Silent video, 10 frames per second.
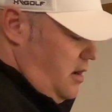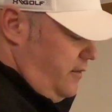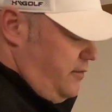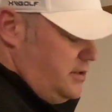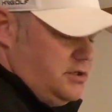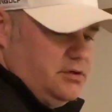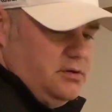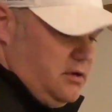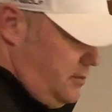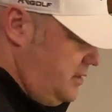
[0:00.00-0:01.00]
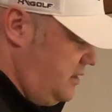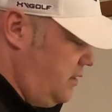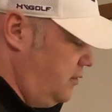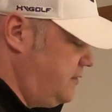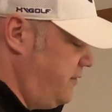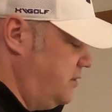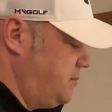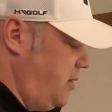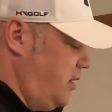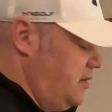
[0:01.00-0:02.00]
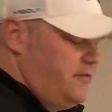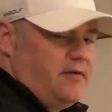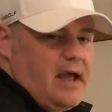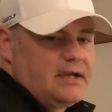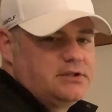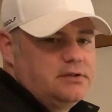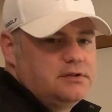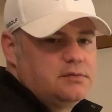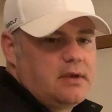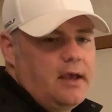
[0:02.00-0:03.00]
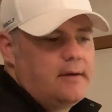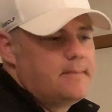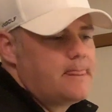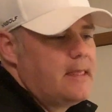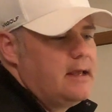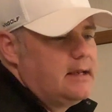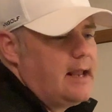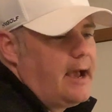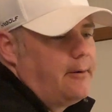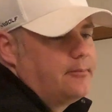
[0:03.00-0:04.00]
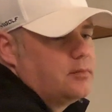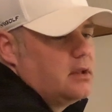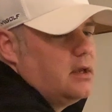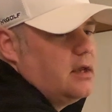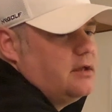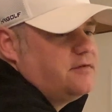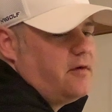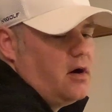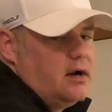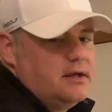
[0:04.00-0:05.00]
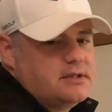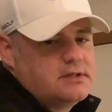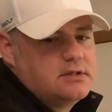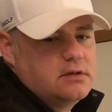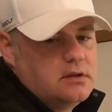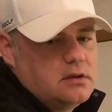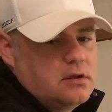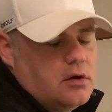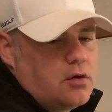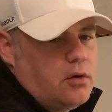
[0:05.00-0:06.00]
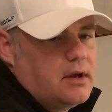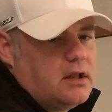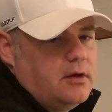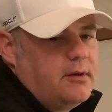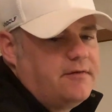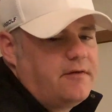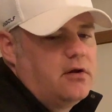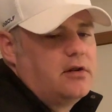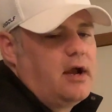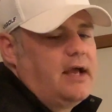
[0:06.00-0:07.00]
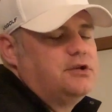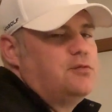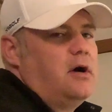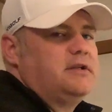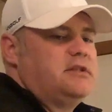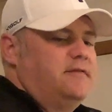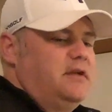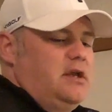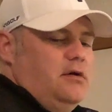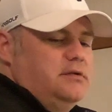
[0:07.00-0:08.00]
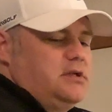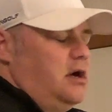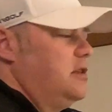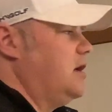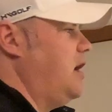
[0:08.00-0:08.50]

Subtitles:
of what you're doing with those first part of the fractions. Okay. Now, as far as going a little bit further, I had you watch the videos on the